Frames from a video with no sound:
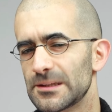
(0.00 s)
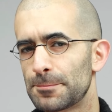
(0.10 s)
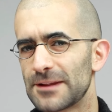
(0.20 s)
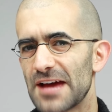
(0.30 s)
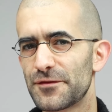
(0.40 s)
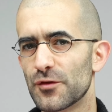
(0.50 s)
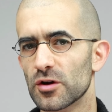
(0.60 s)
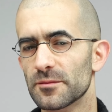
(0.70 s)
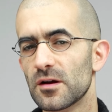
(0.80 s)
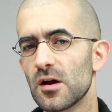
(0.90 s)
deal
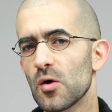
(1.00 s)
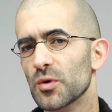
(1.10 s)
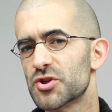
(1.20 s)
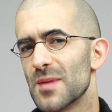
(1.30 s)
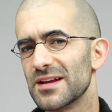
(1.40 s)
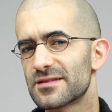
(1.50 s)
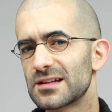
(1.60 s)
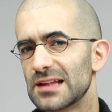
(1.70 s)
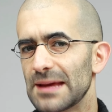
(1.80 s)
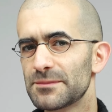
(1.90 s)
platform which made its
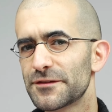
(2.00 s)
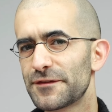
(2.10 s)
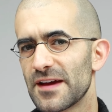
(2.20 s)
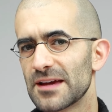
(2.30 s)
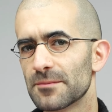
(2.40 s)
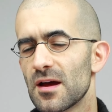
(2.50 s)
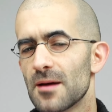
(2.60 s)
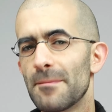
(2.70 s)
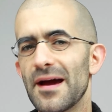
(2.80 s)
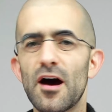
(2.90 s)
claim to fame
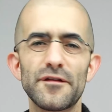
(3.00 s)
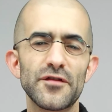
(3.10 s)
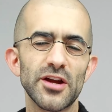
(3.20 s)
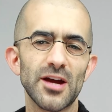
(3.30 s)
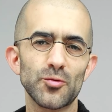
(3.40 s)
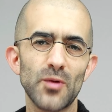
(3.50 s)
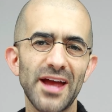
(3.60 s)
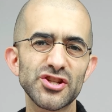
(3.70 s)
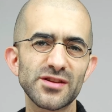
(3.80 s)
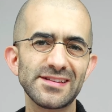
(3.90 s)
by offering
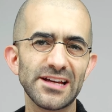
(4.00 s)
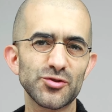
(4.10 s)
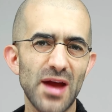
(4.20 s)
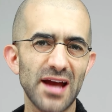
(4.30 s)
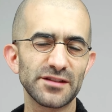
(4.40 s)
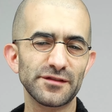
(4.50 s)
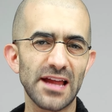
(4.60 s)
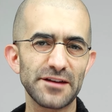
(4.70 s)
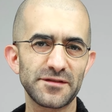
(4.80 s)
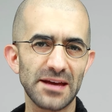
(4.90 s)
outrageously attractive
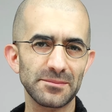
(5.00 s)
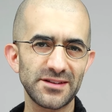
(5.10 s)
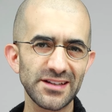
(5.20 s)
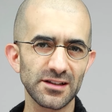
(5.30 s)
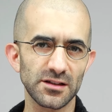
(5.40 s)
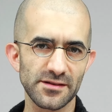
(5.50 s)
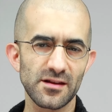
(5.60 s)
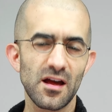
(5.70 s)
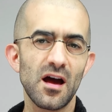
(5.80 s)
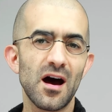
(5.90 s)
lifetime
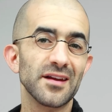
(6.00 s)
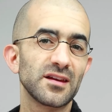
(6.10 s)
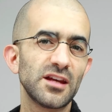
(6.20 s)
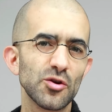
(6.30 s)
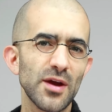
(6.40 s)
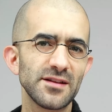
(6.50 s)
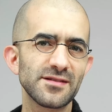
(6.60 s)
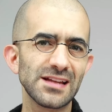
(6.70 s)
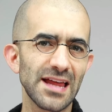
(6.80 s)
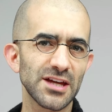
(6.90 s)
deals on a curated
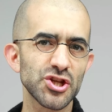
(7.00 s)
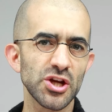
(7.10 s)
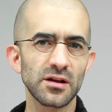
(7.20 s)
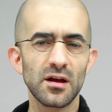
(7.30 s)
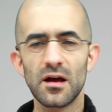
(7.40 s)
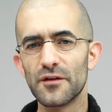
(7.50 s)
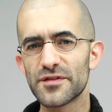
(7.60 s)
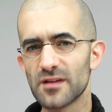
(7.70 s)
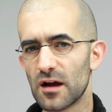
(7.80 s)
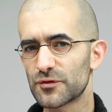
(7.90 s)
selection of
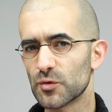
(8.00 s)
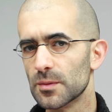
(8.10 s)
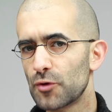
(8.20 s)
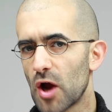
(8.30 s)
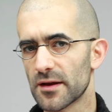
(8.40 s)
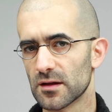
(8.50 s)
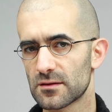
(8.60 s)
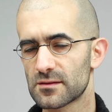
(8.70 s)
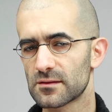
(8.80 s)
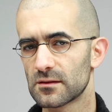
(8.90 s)
software
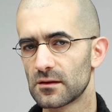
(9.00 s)
products.